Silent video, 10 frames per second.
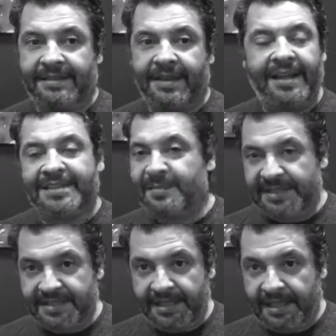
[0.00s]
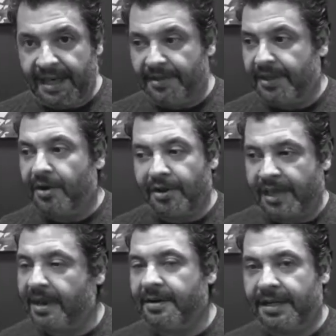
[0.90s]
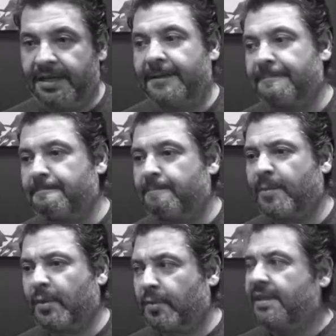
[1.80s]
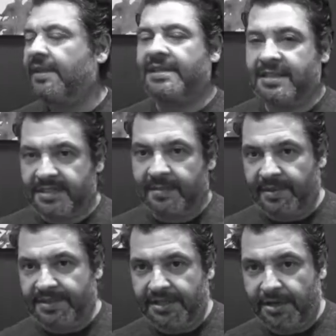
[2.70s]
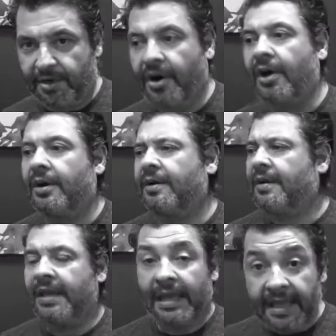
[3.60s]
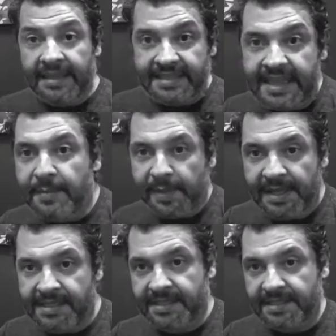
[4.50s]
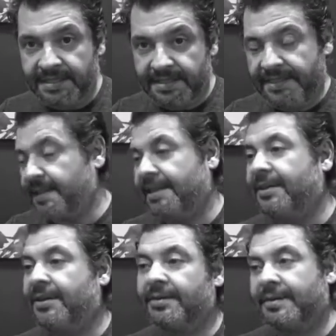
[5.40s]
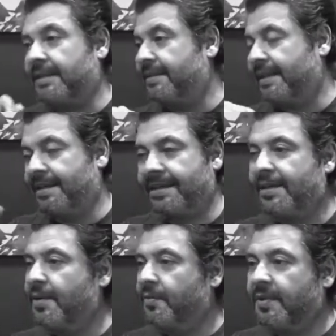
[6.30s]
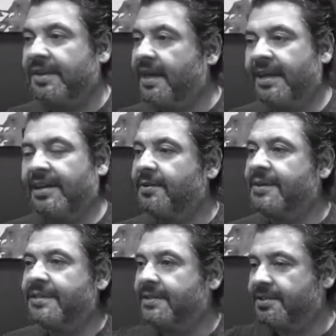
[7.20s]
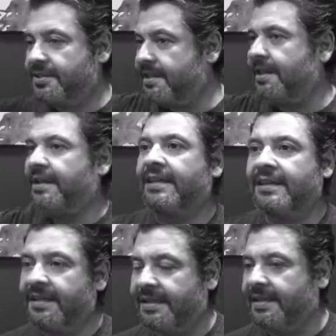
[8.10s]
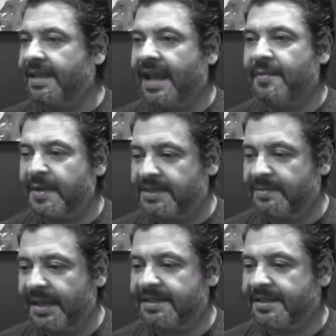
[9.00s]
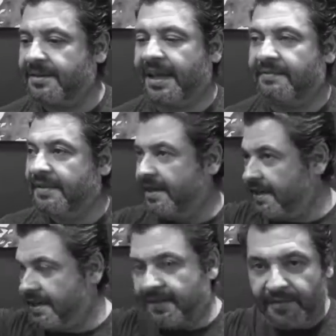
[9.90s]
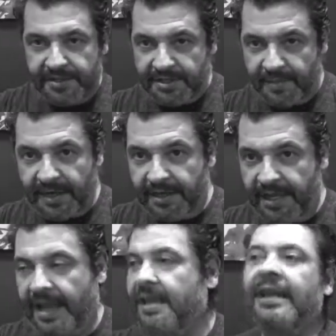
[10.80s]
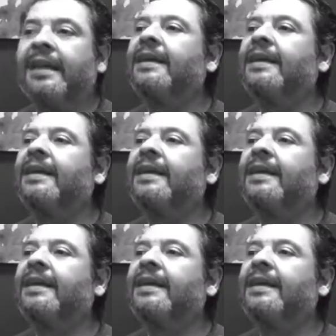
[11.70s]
awesome to see how they all carry religious symbols in their car in the same places. You know, like one thing I noticed is just like in the cabbies in Mexico, they have the Virgin Mary hanging.